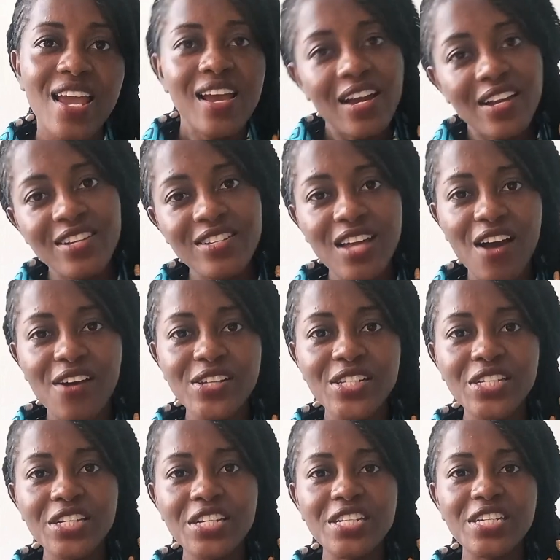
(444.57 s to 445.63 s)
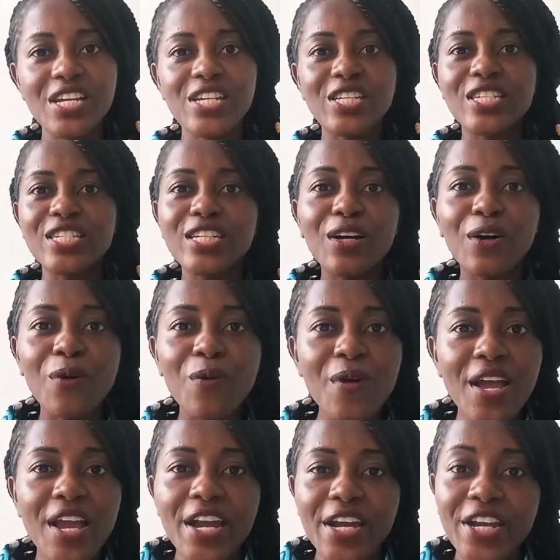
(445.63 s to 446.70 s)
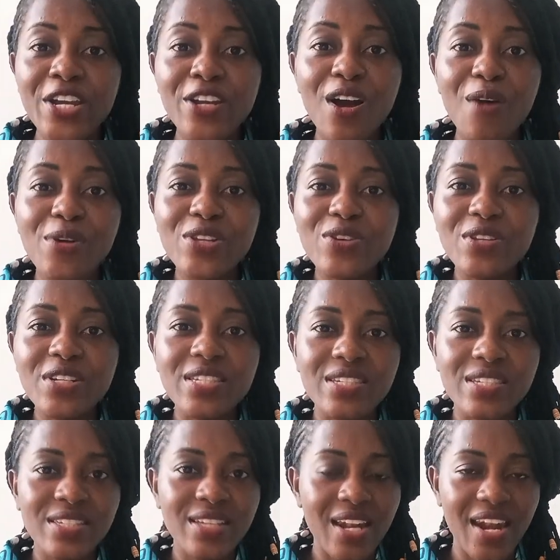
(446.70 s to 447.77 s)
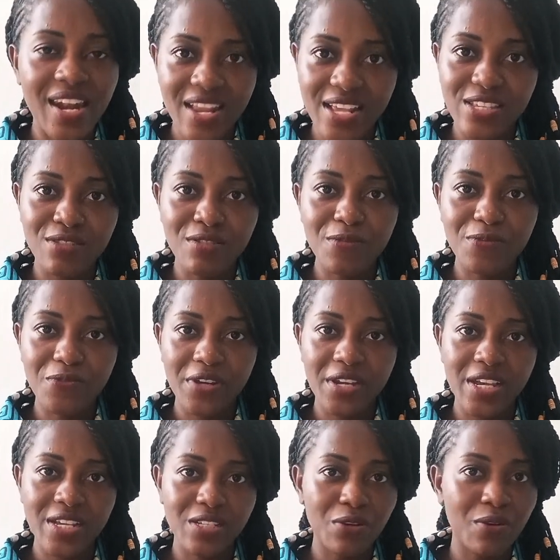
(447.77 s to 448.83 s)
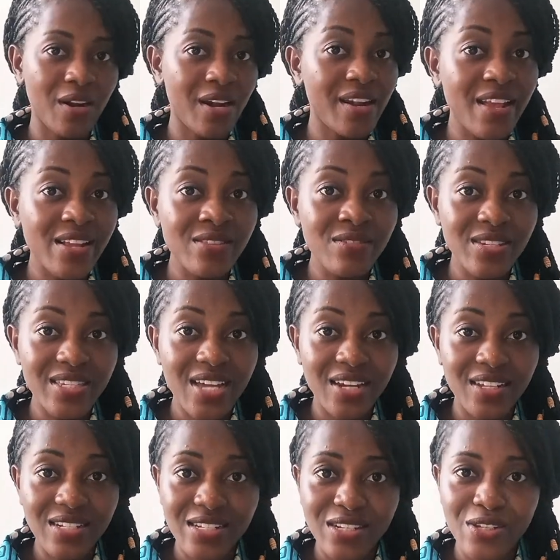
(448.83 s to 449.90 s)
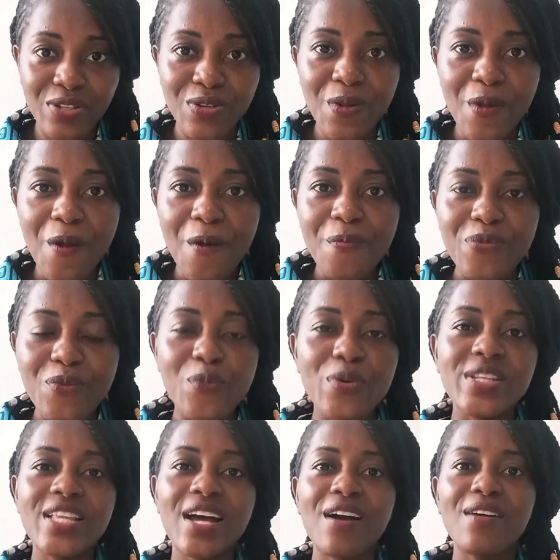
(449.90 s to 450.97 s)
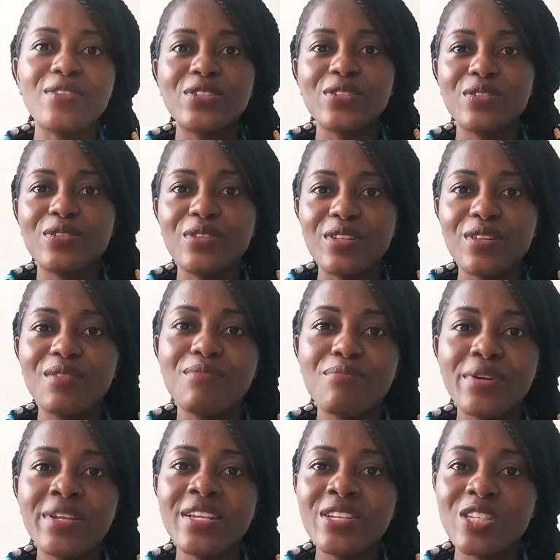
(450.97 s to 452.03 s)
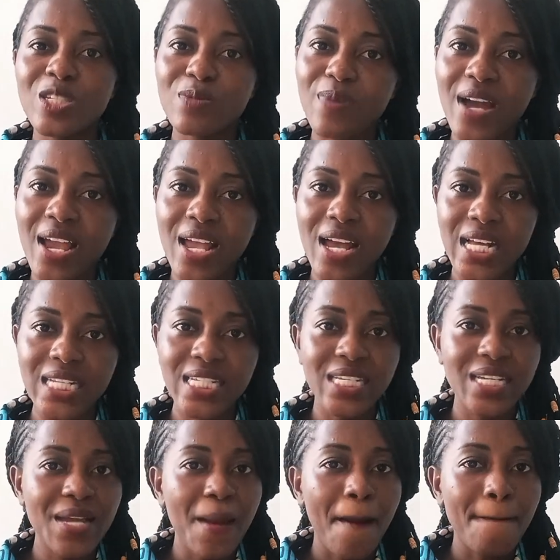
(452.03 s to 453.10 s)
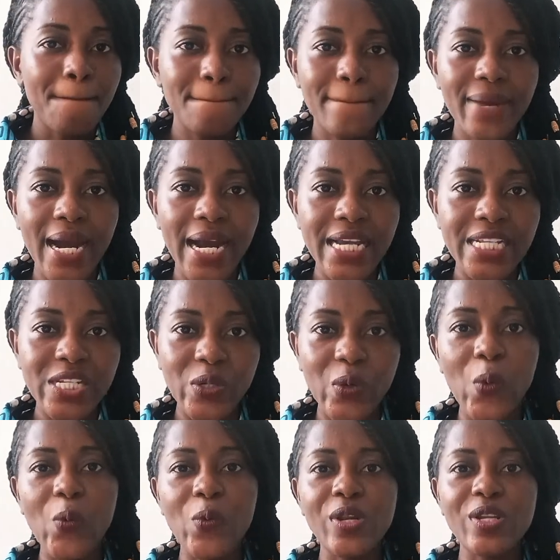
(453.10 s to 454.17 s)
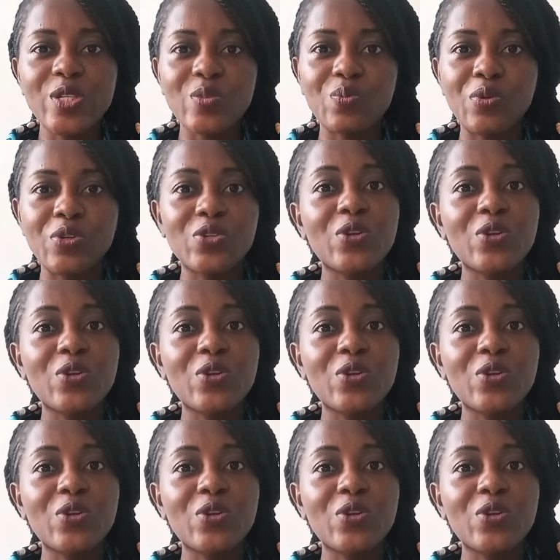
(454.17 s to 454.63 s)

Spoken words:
He's our teacher. So, in all we do this season, let's not forget God. Let's not start a day without being inspired by the Holy Spirit.